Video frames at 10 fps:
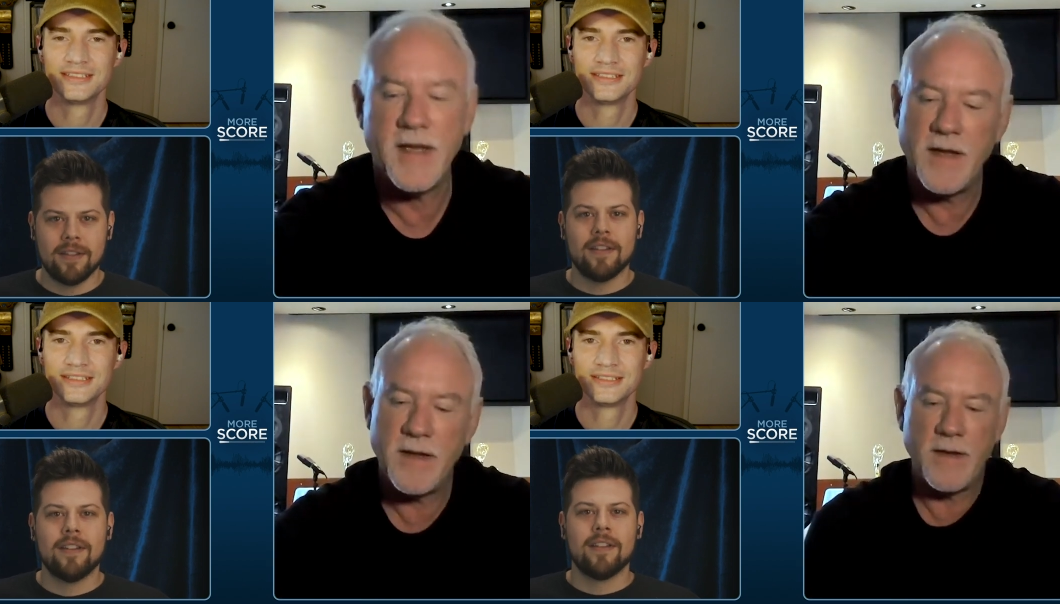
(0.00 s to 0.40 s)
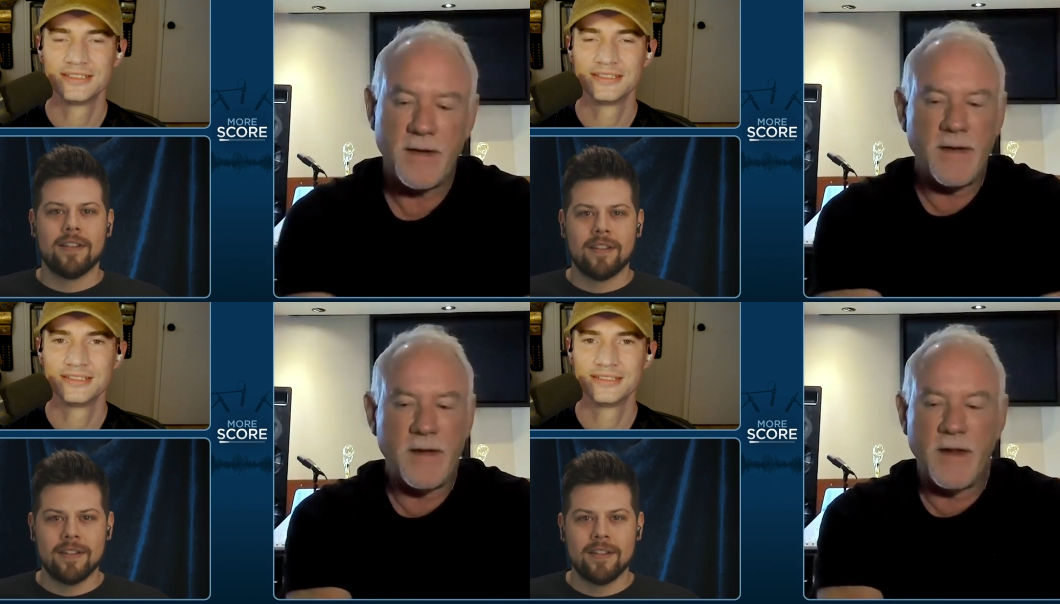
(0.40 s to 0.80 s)
Speaker 1: But
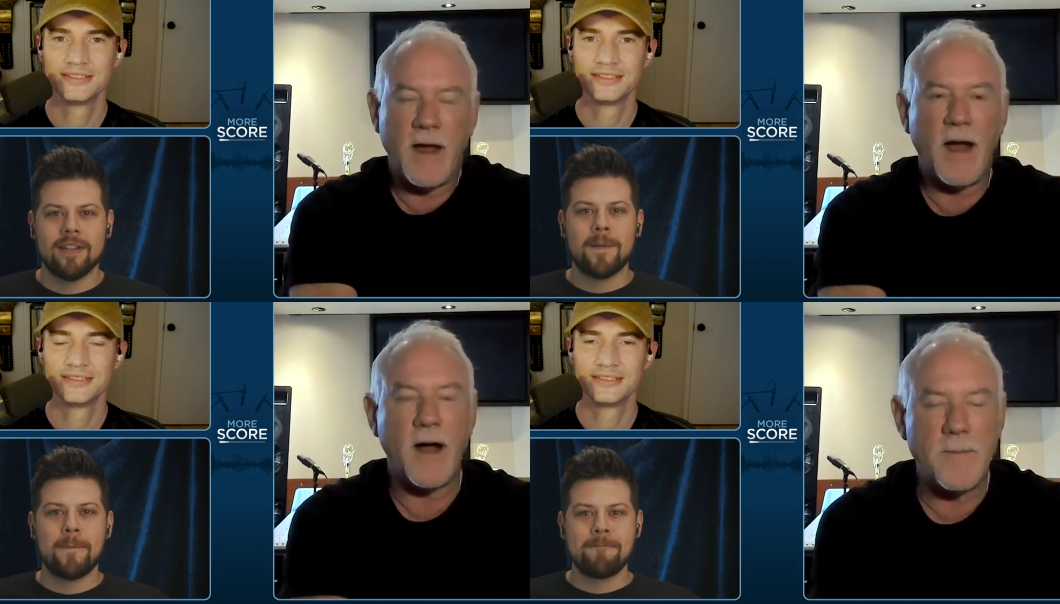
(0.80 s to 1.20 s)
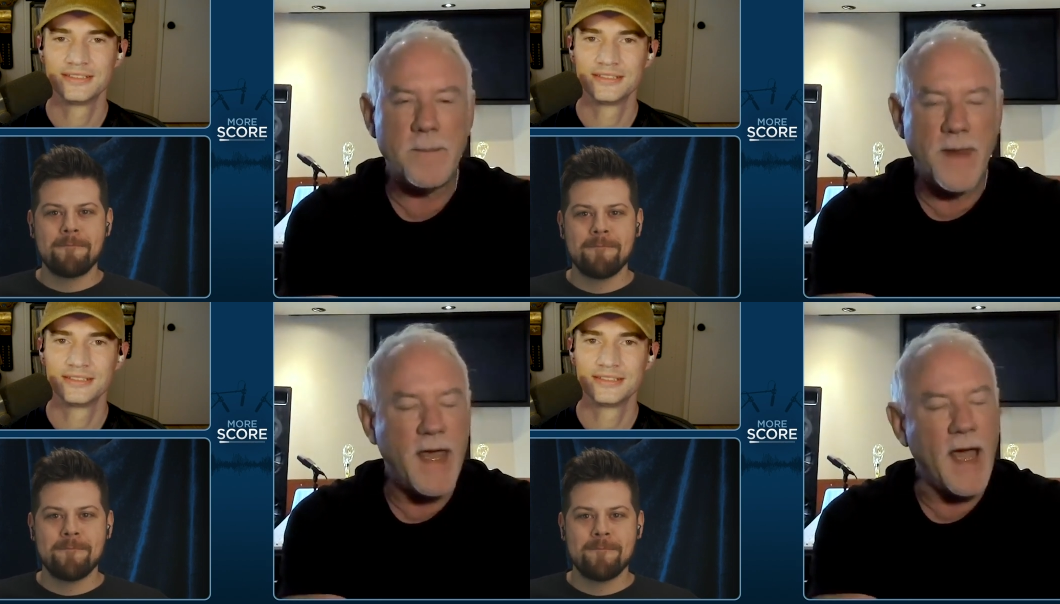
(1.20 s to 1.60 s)

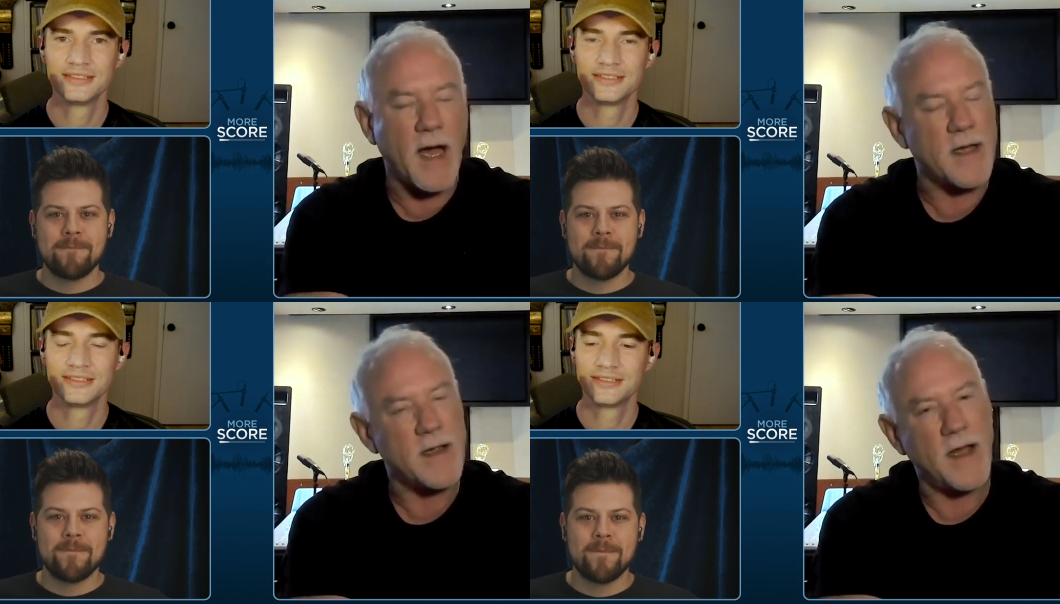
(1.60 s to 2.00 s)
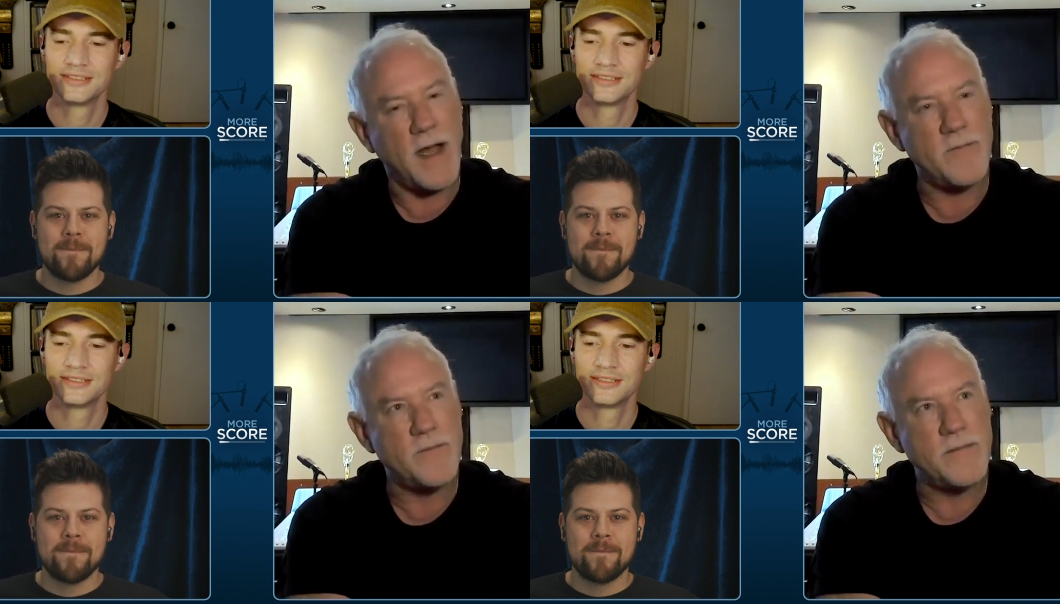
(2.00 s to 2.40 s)
um, yeah,
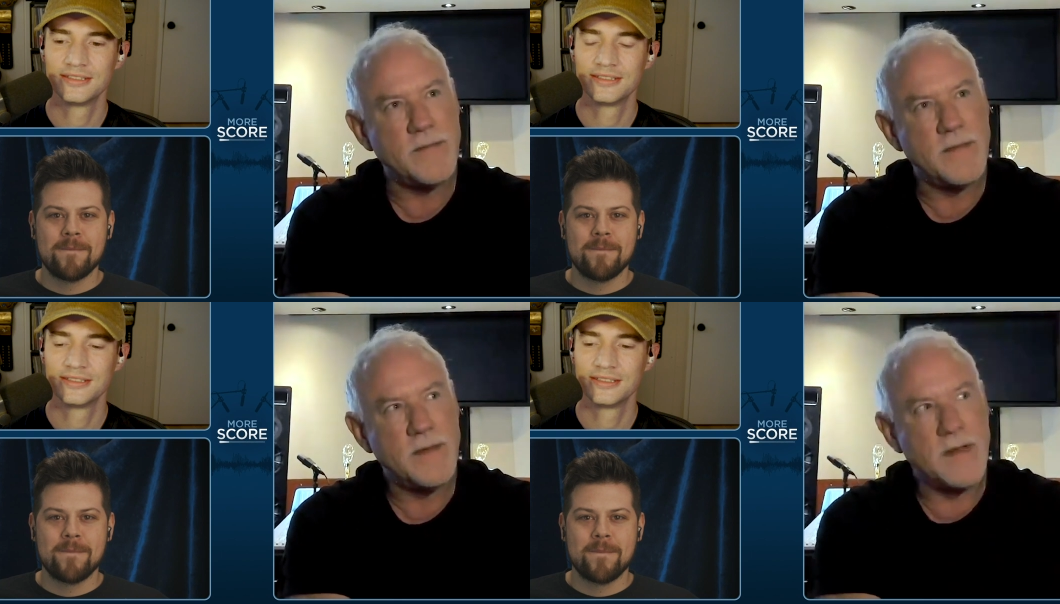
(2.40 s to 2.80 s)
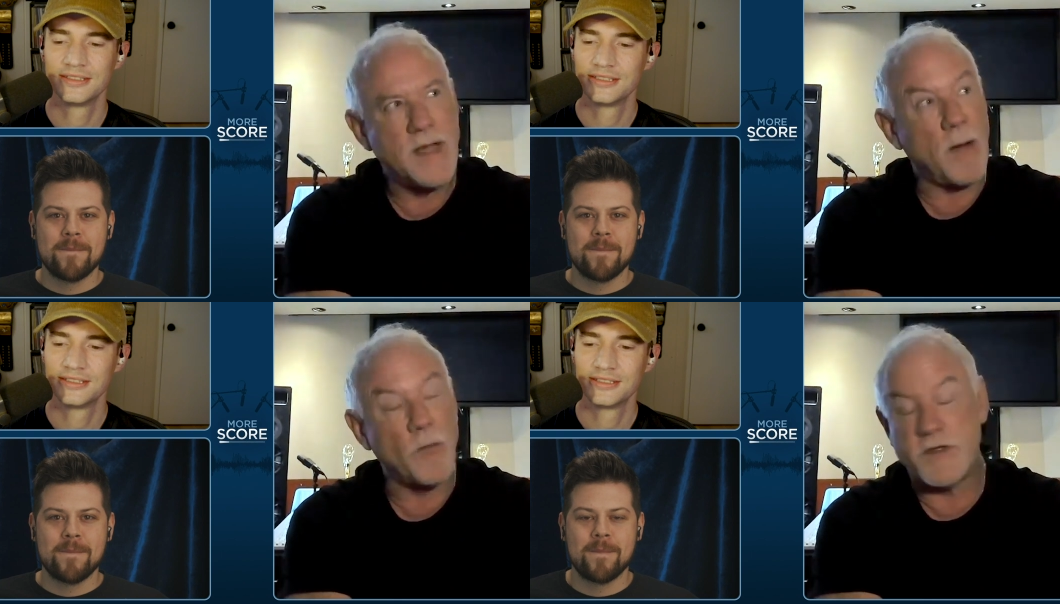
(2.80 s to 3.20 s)
I
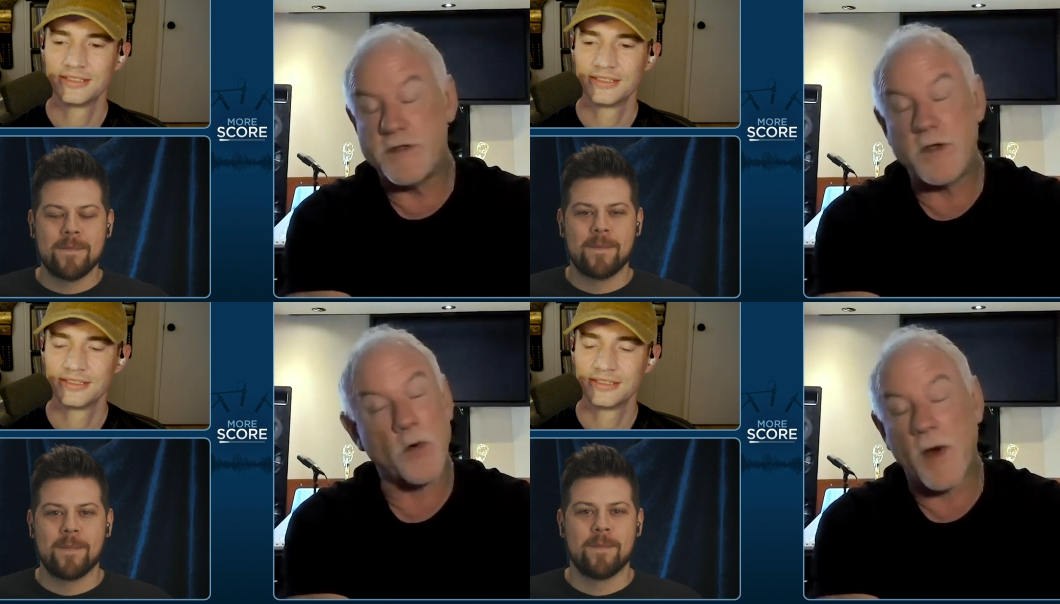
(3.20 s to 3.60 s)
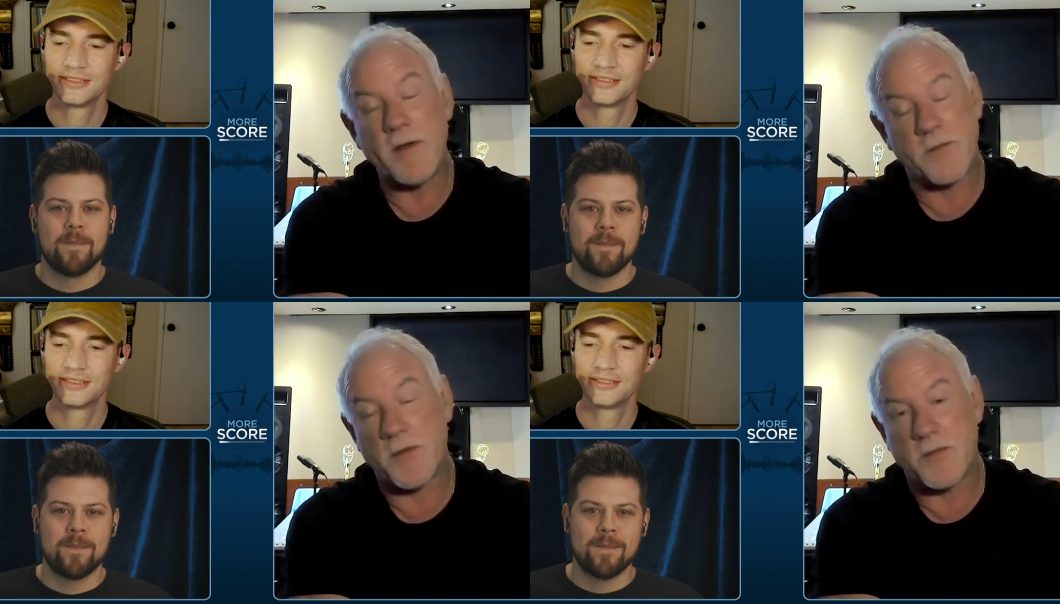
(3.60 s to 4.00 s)
I'm so
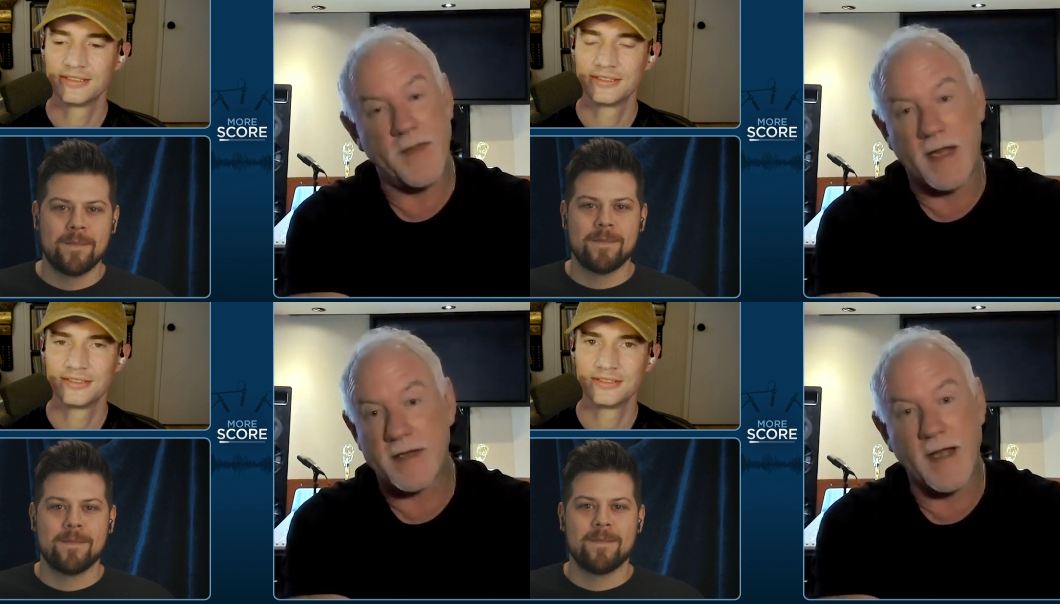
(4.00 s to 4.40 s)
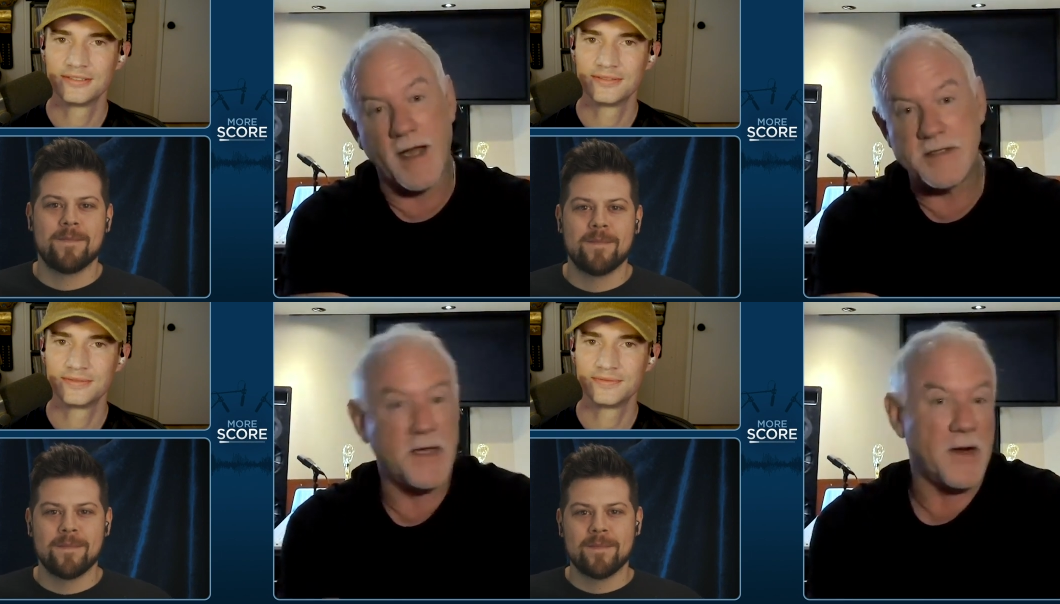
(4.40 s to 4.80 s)
grateful for
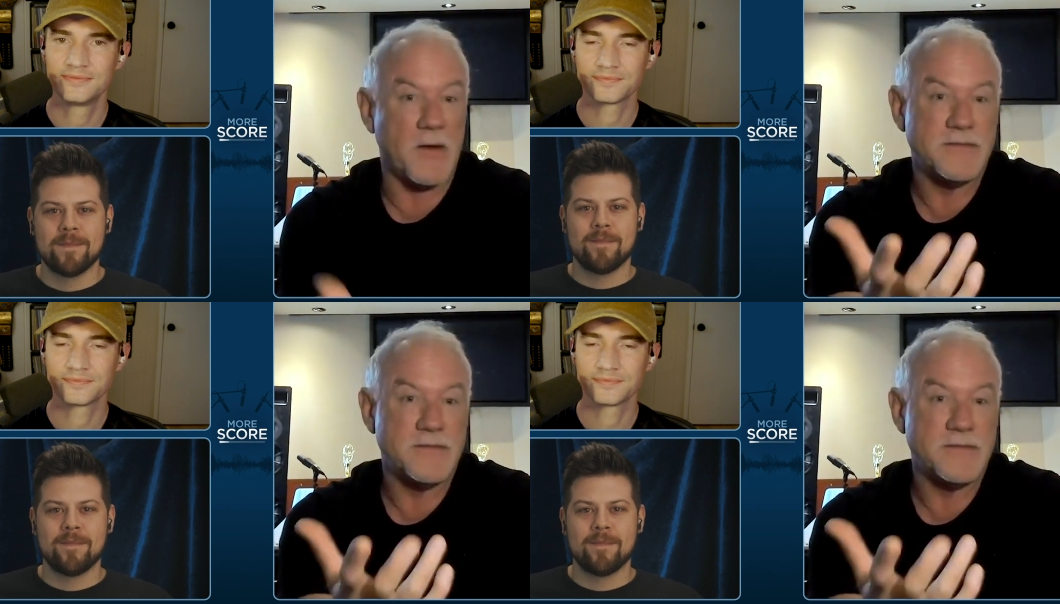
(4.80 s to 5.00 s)
that, guys.